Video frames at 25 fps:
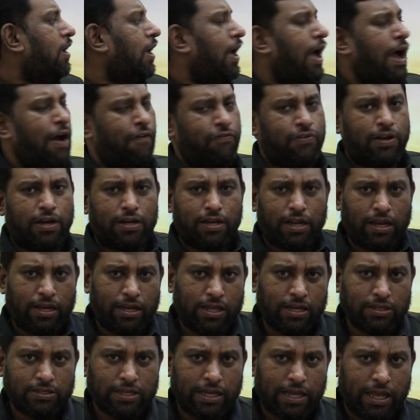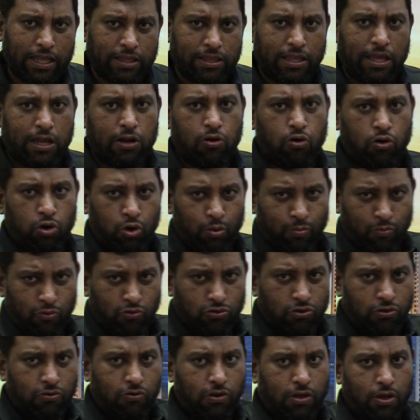After 10 years, again, they are going to
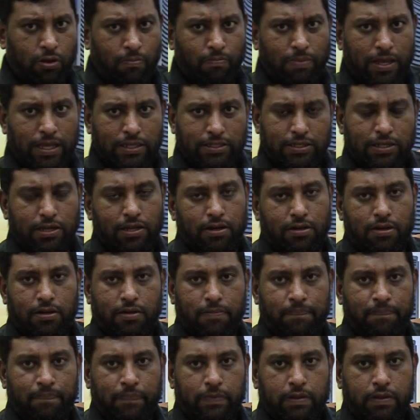move your base year.